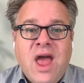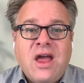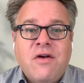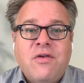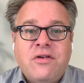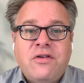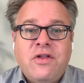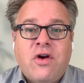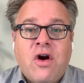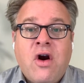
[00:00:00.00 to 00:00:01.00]
and conversely,
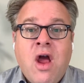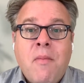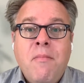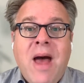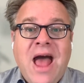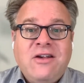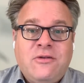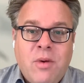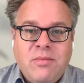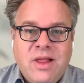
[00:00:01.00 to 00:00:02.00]
there are
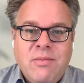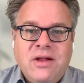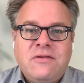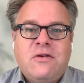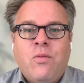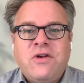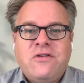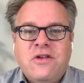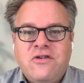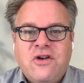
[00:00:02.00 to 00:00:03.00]
maximum limits to
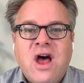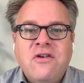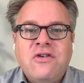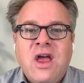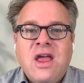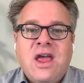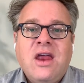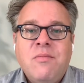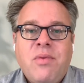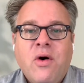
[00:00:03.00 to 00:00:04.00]
which the judge
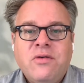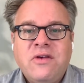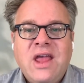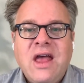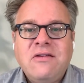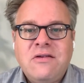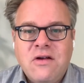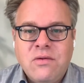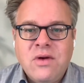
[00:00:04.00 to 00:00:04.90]
can impose against you.